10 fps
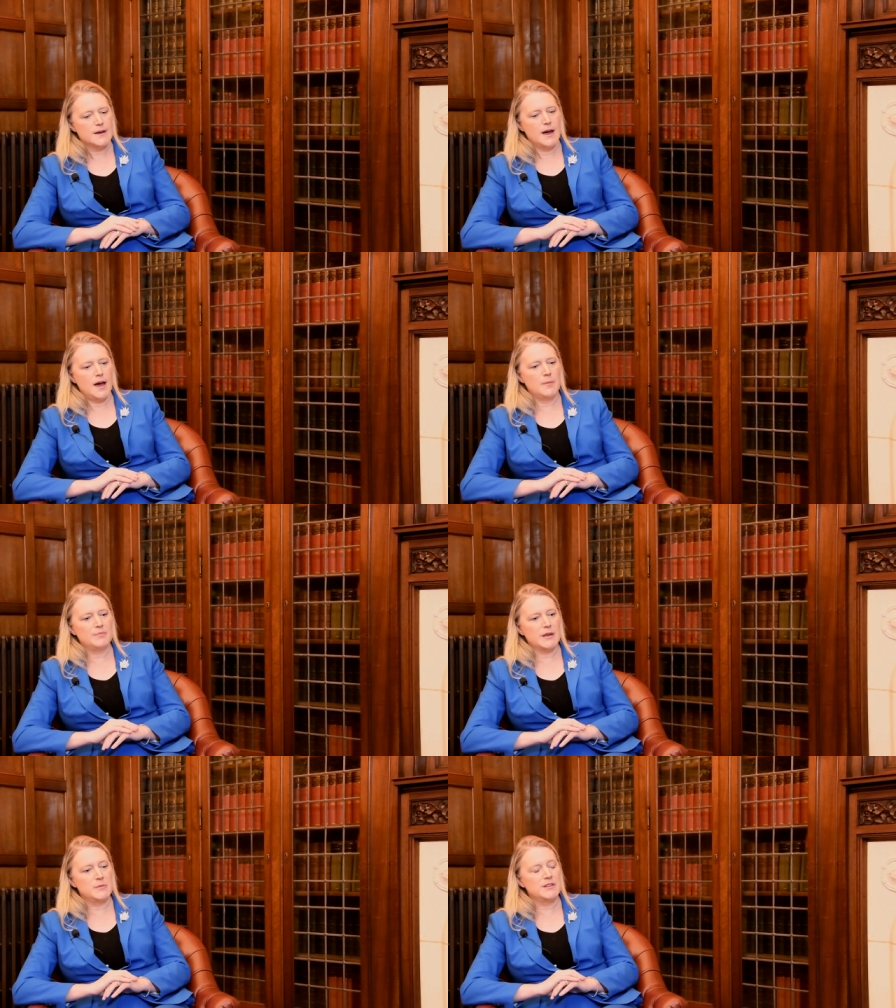Um,
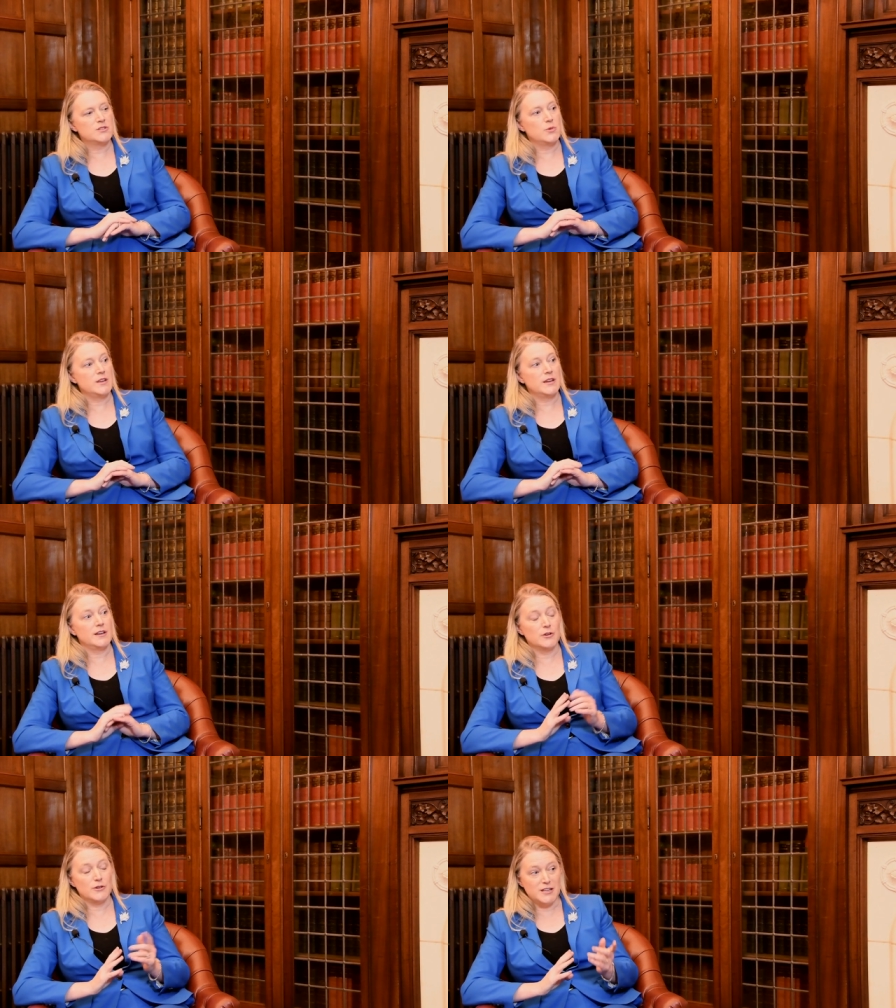it means we
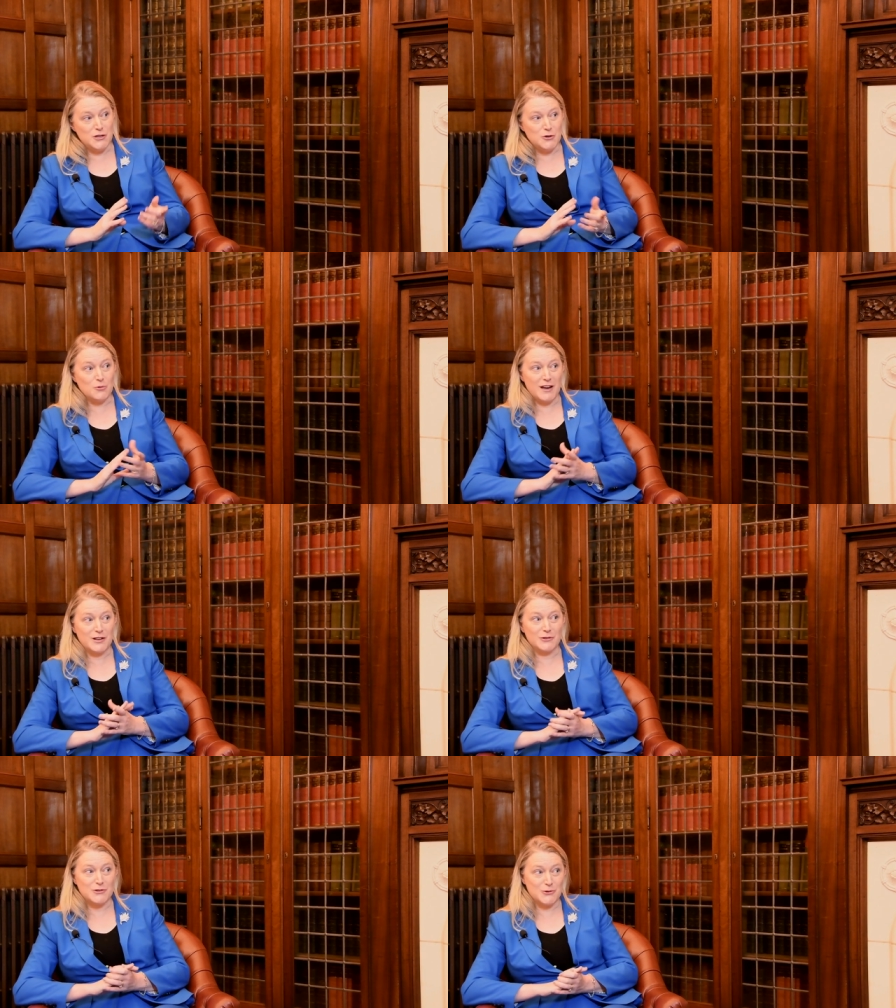adhere to EU
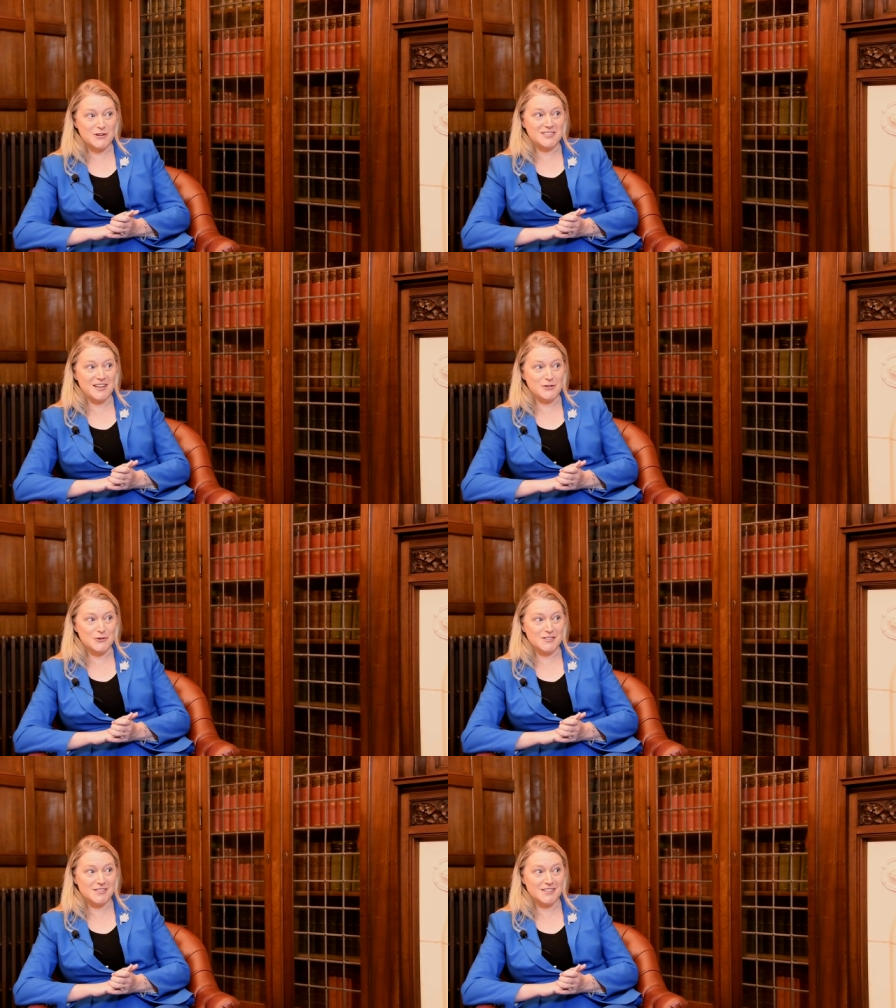regulatory
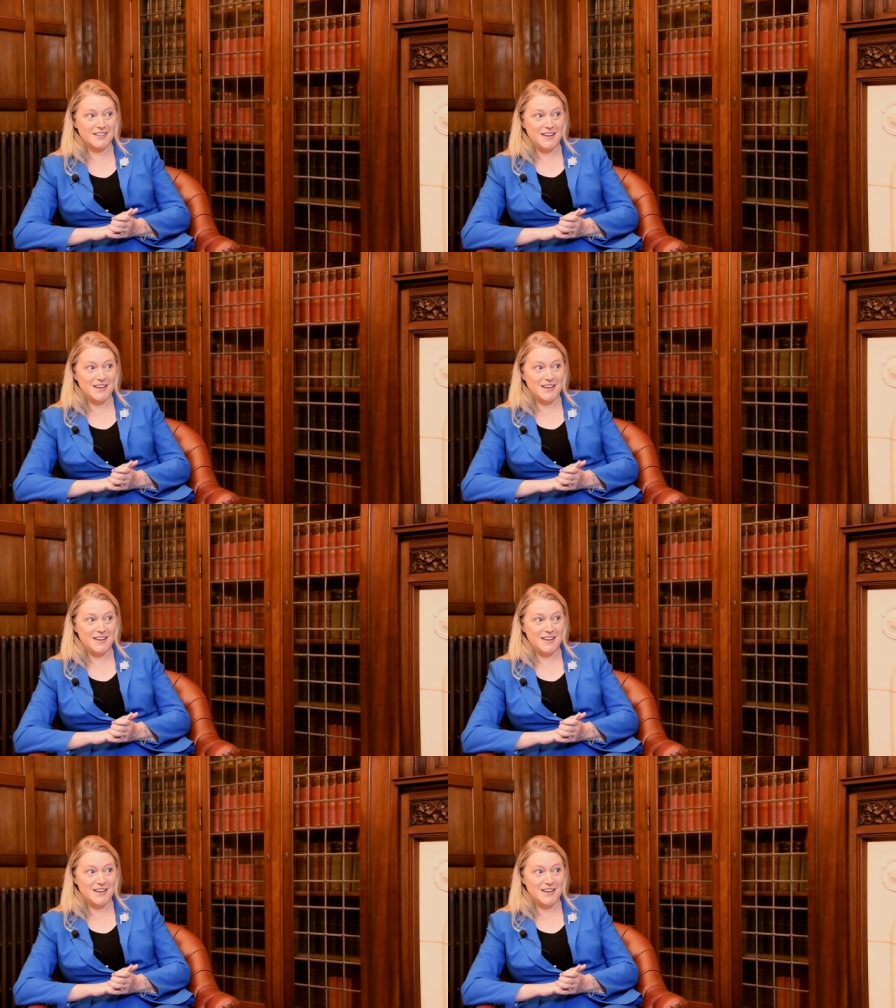standards.